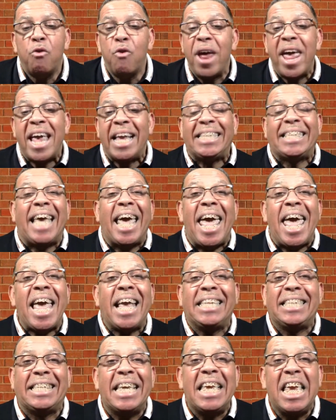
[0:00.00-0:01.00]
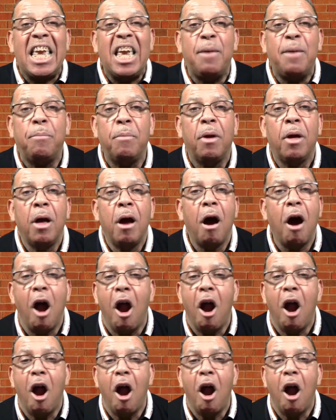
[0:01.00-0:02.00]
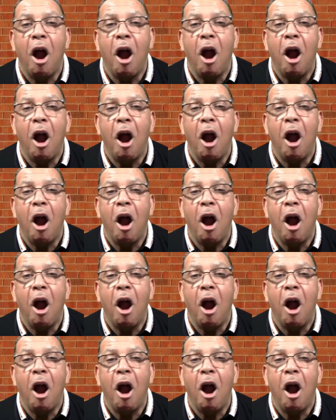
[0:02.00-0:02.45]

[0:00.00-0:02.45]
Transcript: ragtag team army